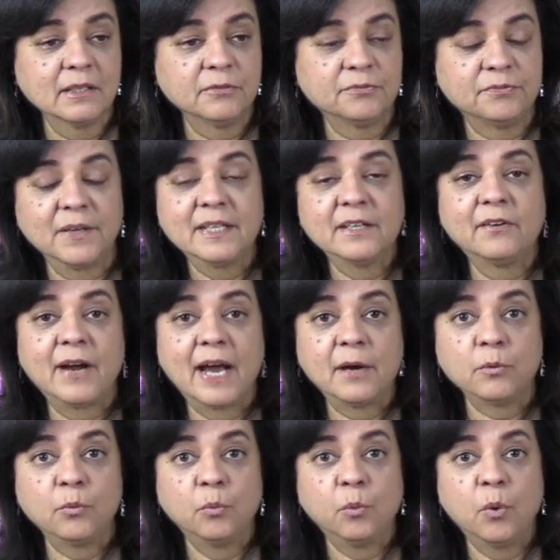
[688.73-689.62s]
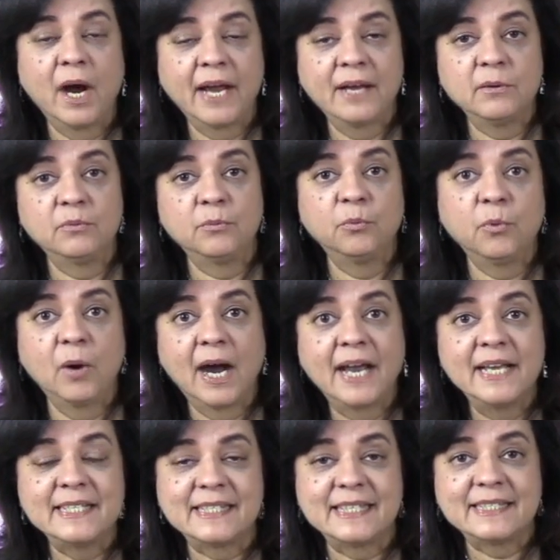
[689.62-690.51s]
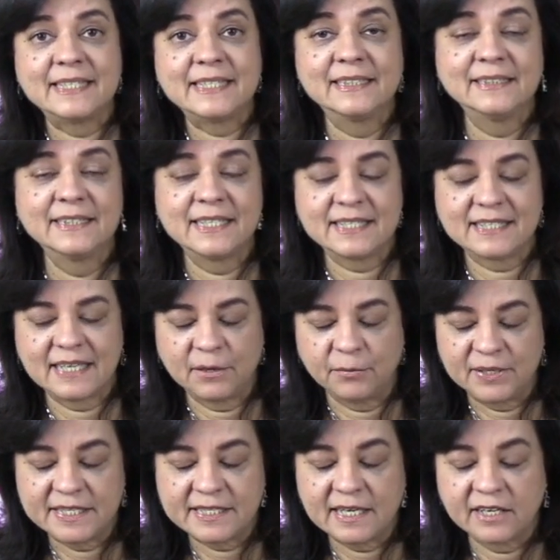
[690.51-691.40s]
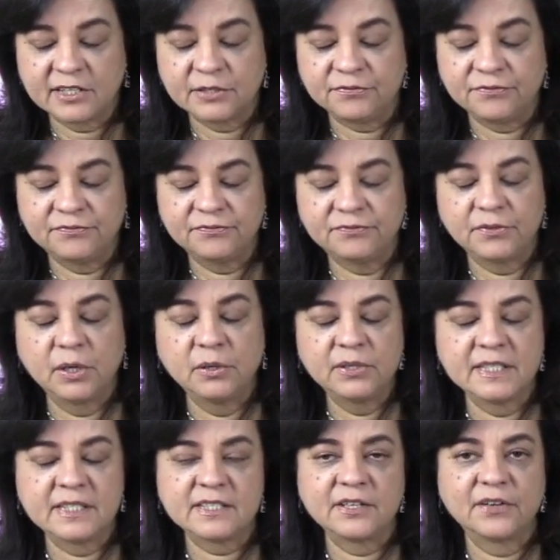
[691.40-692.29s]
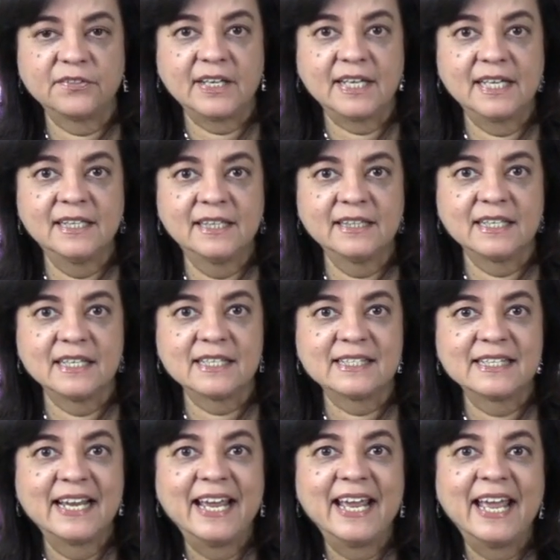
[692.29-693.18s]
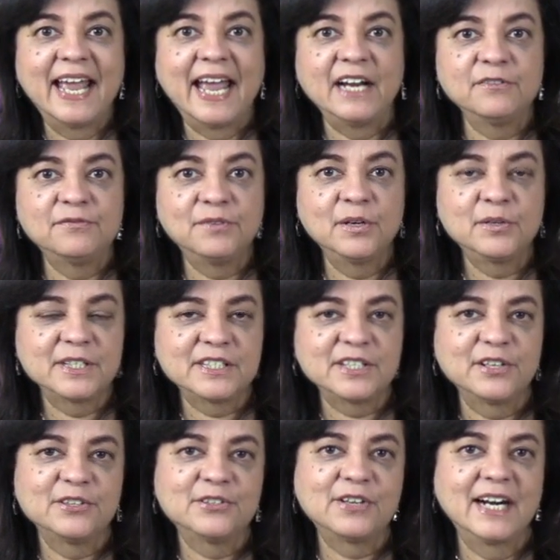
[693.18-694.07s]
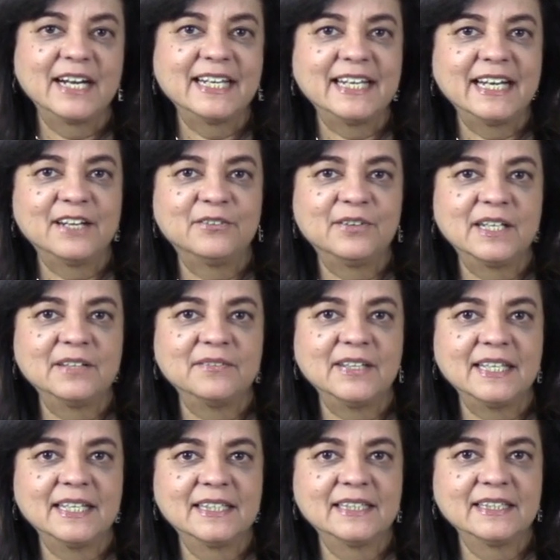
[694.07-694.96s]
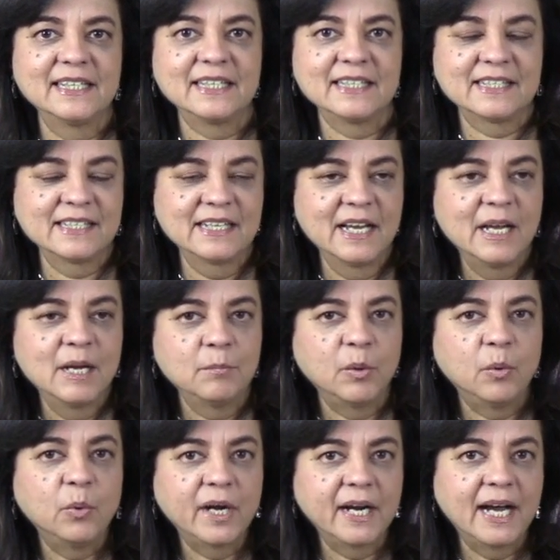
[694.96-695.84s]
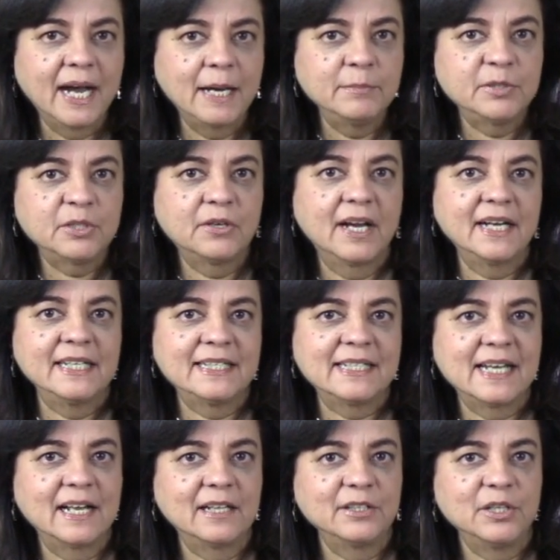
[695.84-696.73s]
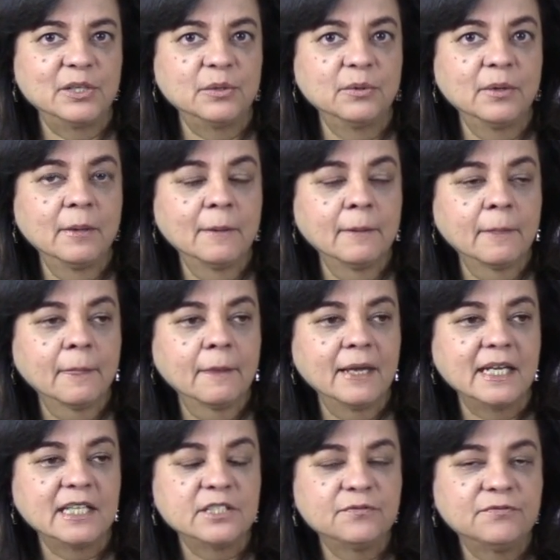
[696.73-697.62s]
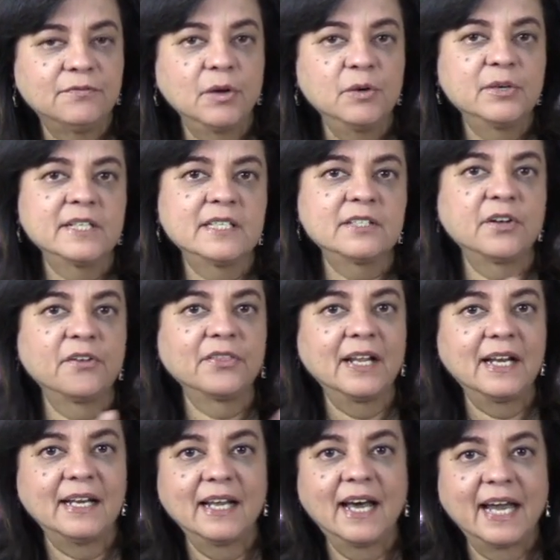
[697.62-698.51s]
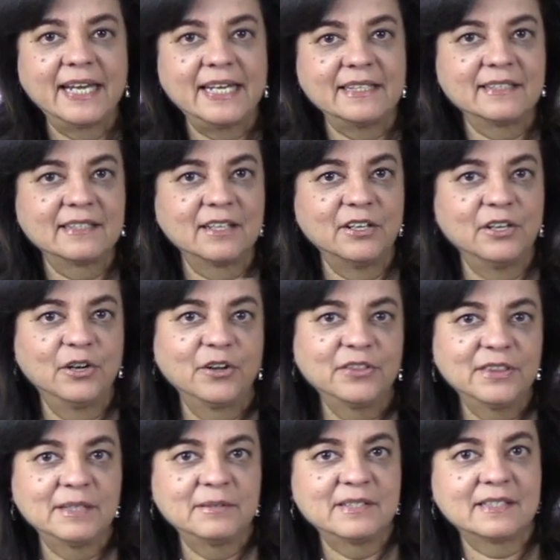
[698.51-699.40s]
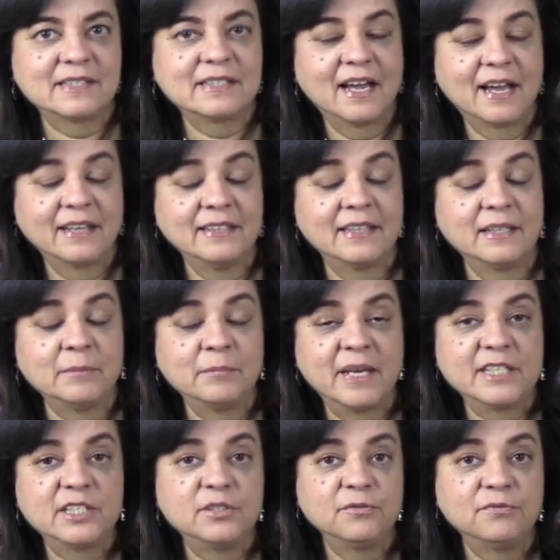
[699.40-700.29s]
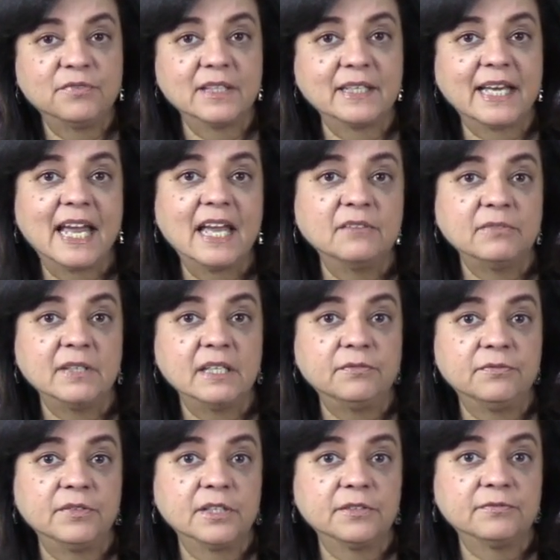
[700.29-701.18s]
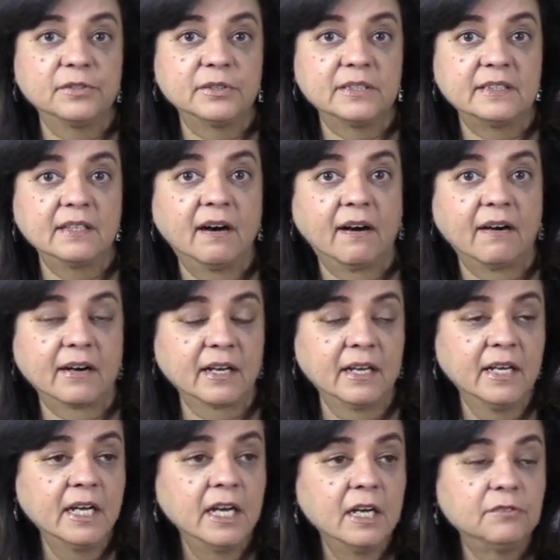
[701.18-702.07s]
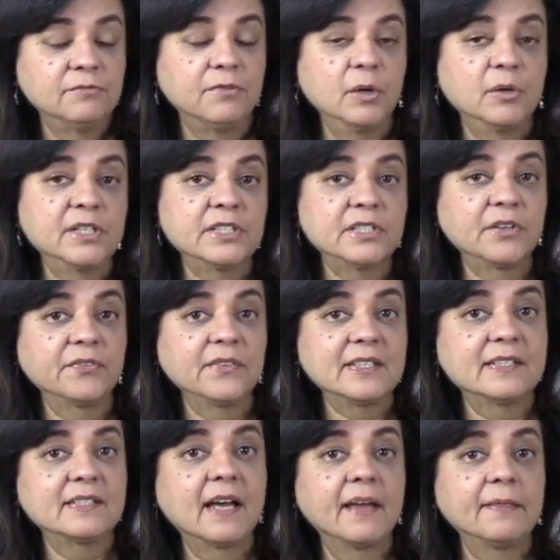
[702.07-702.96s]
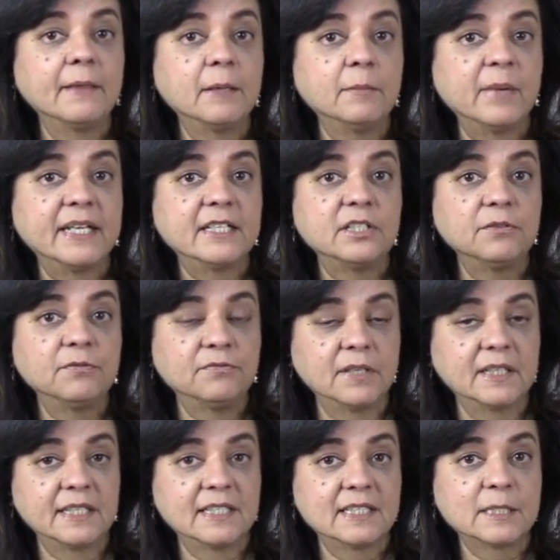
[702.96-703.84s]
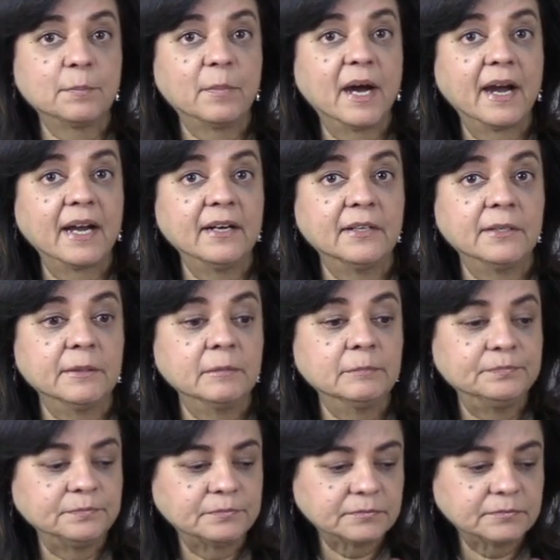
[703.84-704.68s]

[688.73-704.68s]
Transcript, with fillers: figure out why why is this illness there we start to focus on the illness and focus on trying to get rid of the illness but what i'm trying to tell you is focus on the light not the side that makes you feel heavy fearful dark focus on the side that makes you feel inspired